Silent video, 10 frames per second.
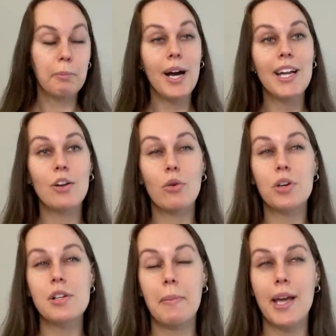But in order
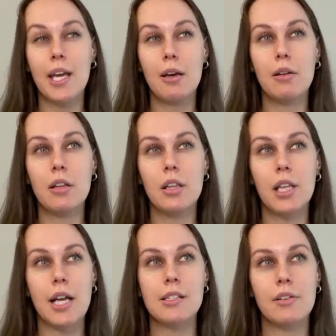to make it
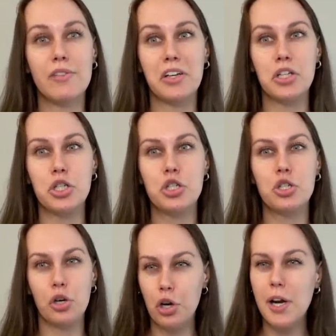less of like a
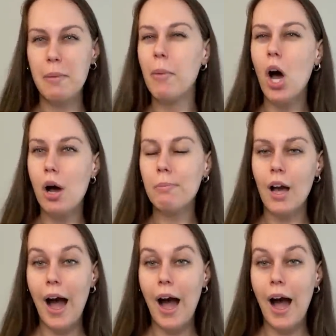sugary bomb,